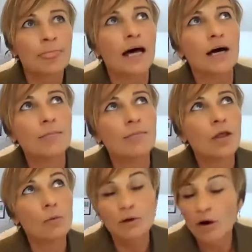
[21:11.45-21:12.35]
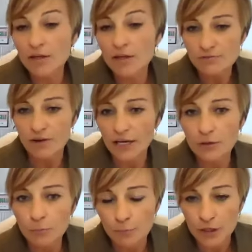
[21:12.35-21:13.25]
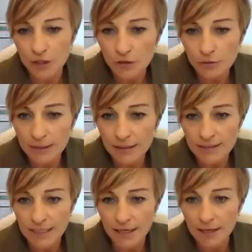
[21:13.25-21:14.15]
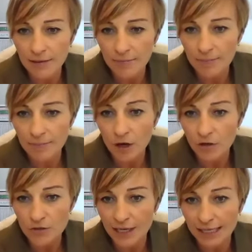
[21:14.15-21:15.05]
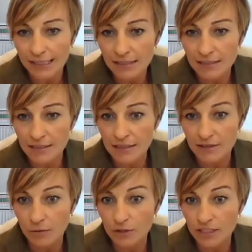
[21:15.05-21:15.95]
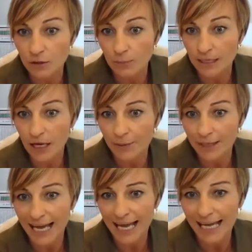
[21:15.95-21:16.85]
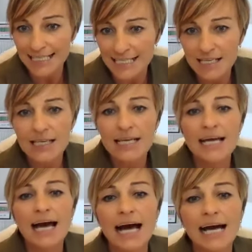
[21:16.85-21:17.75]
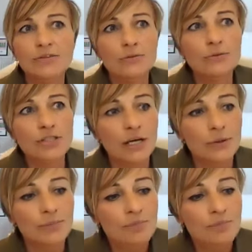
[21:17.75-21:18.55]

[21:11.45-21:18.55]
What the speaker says: We've got those final procurement contracts that will still be going ahead. And also,